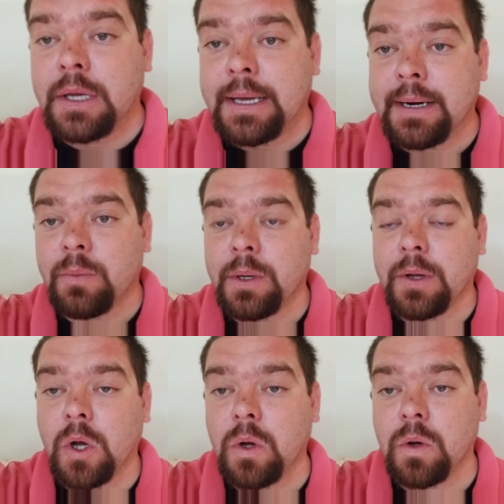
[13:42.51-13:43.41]
And I went
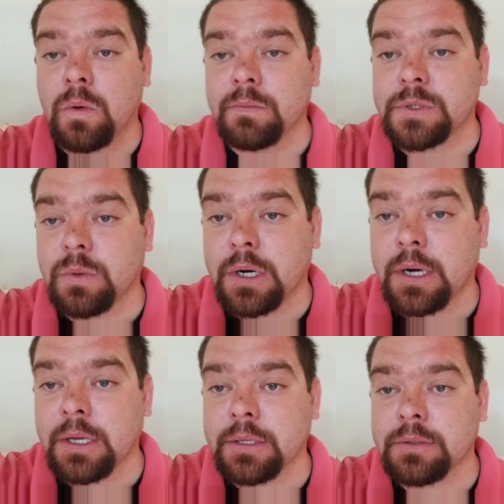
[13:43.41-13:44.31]
home to where
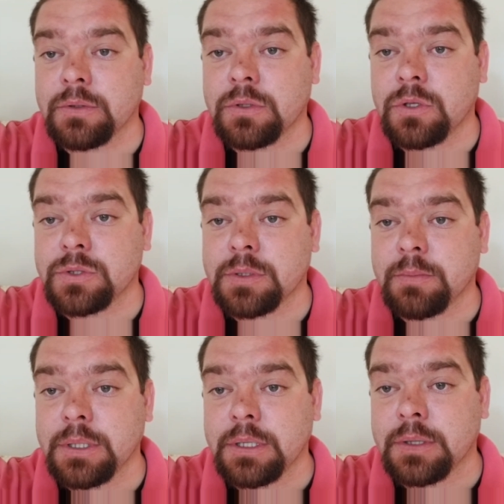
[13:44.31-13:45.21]
I used to
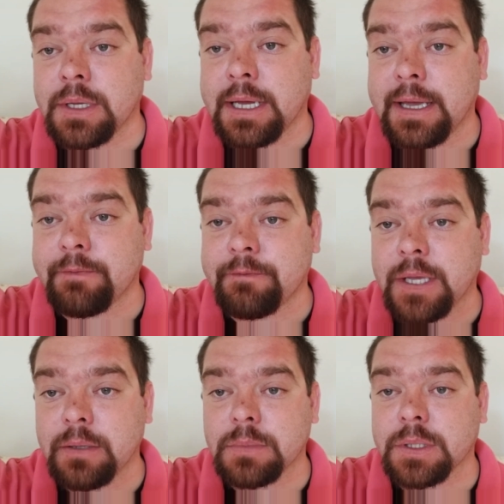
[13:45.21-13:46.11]
be, that I have
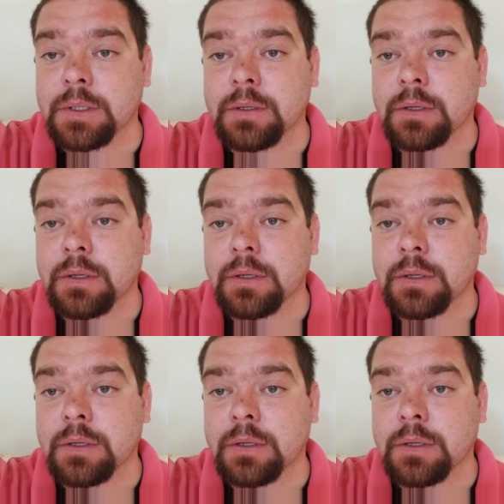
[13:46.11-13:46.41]
family.